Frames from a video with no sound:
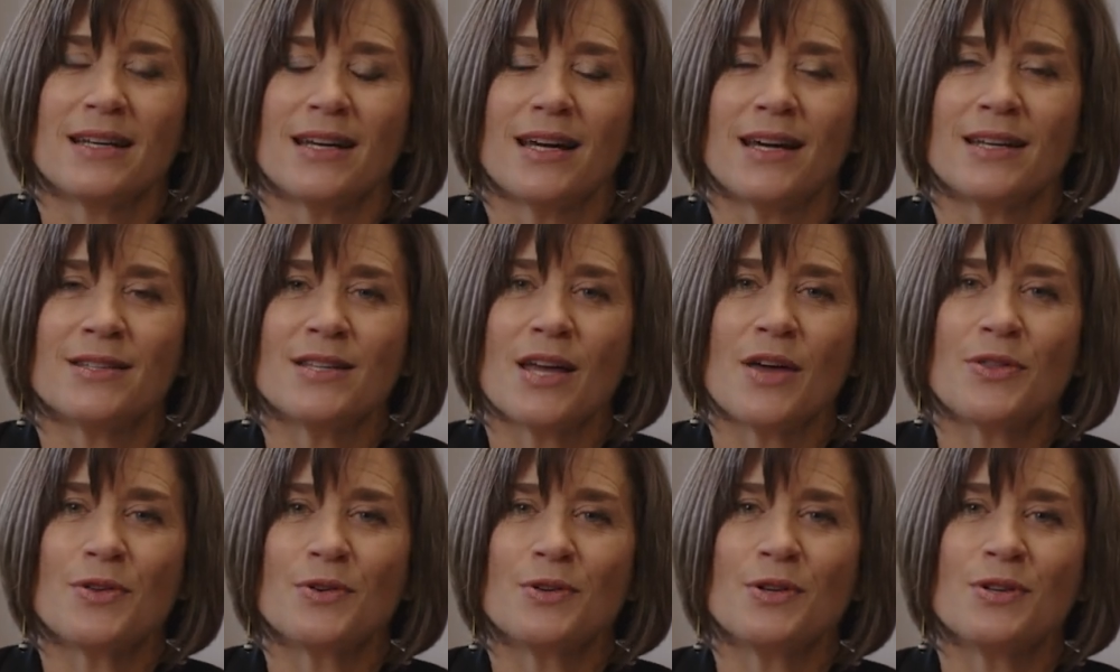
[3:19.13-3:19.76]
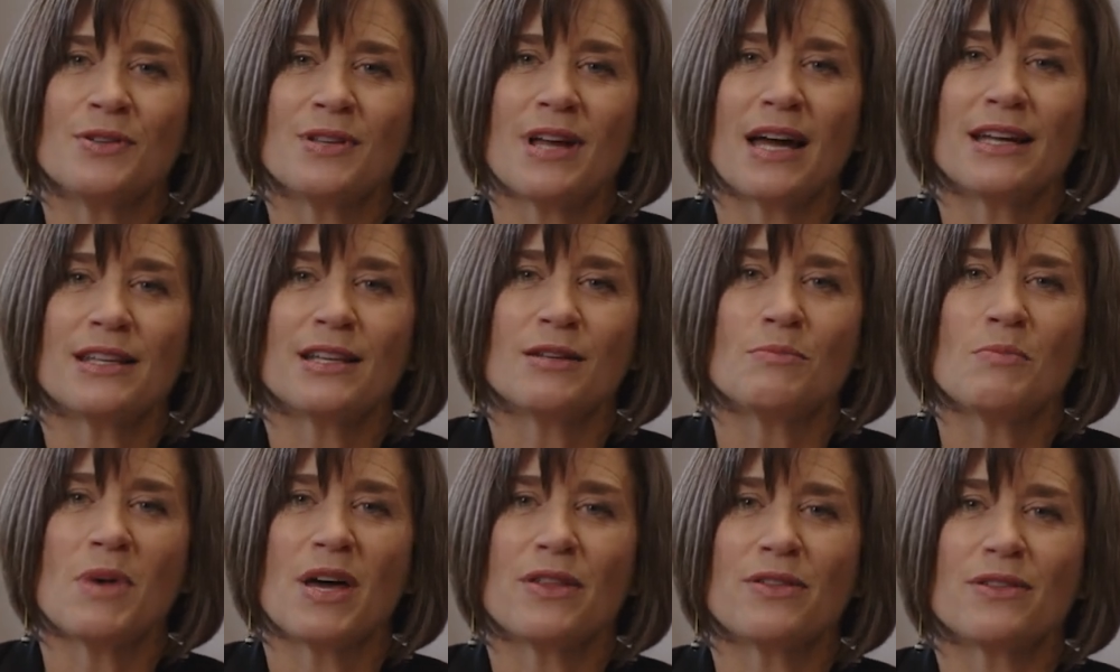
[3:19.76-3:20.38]
Another
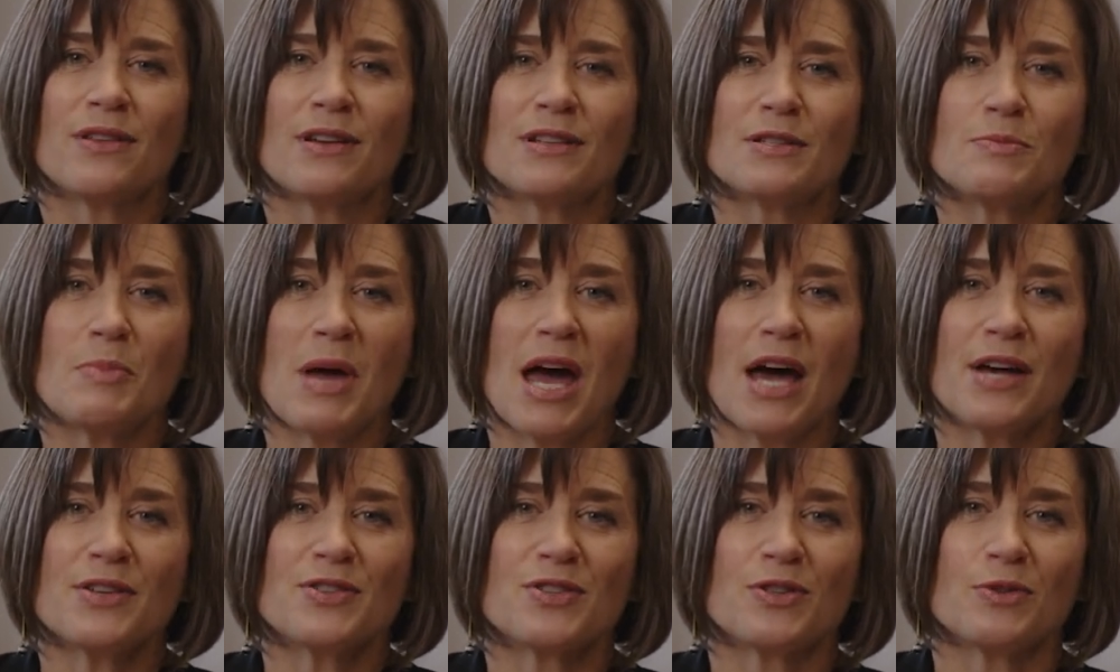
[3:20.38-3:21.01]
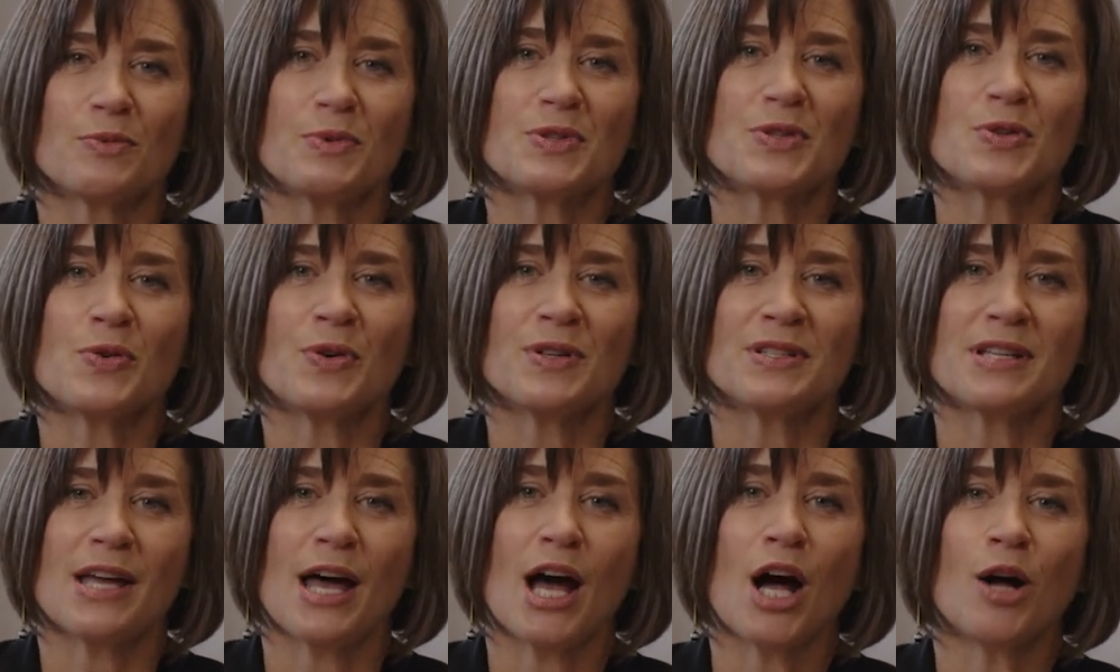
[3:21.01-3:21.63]
United Methodist pastor was
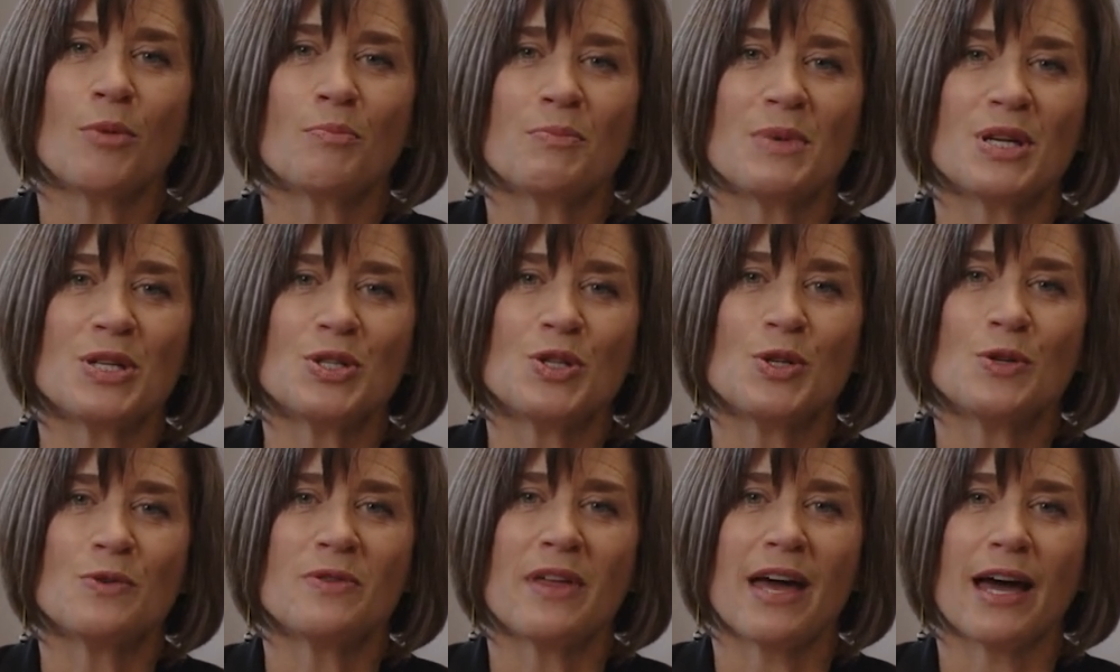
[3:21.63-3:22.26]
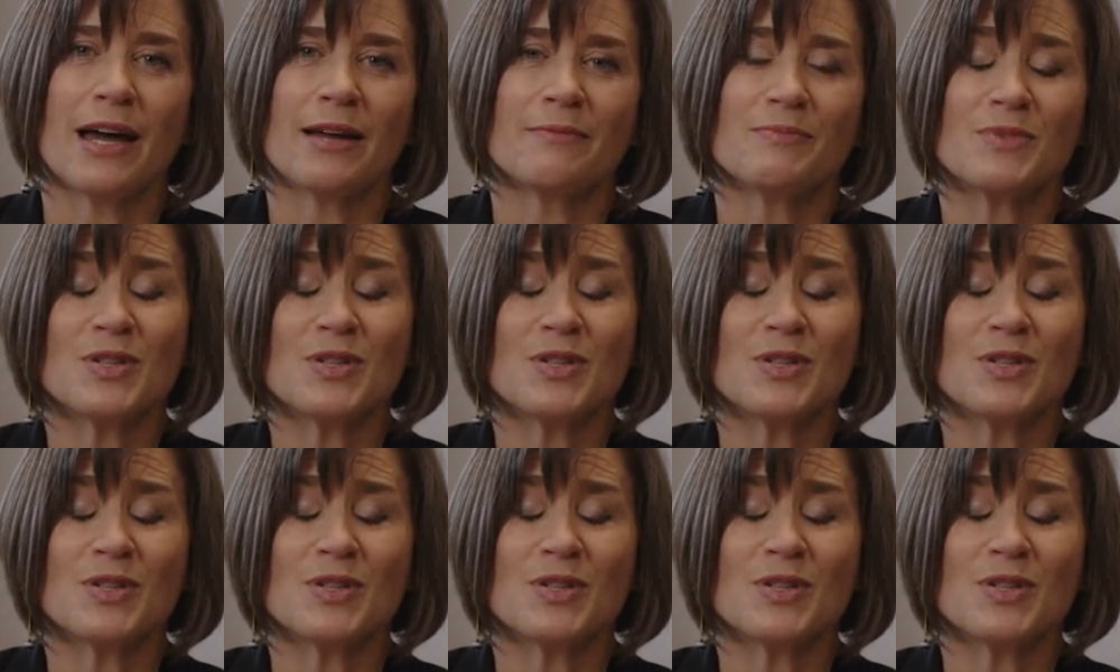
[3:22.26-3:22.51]
going to help me do that.